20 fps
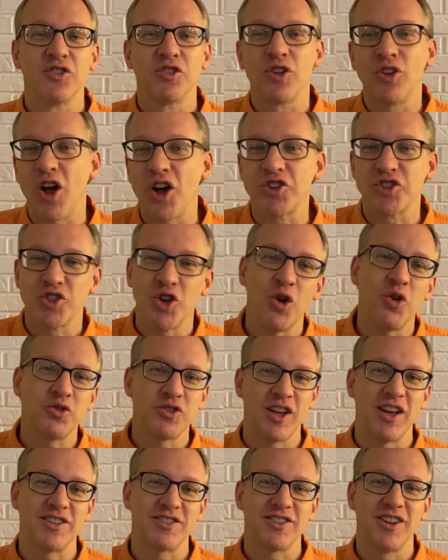The law shows
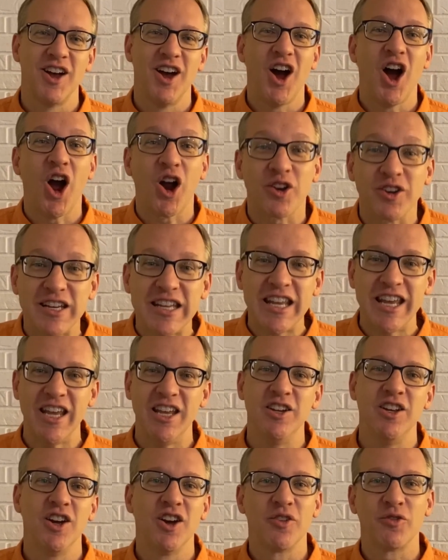us our
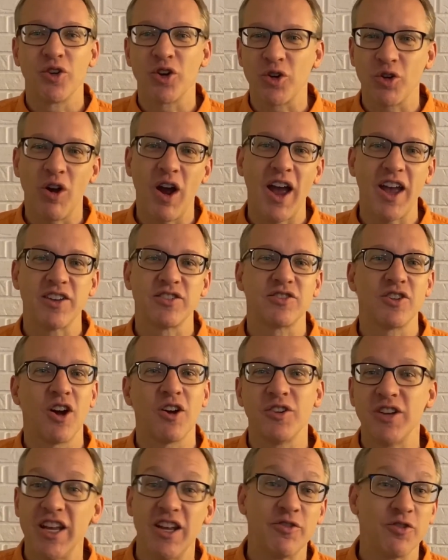need for Christ, our
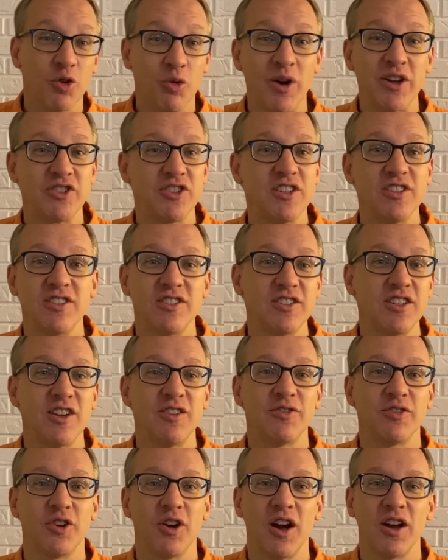need for what Jesus did
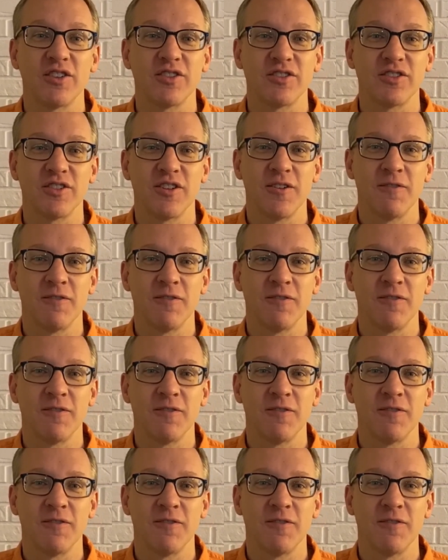for us.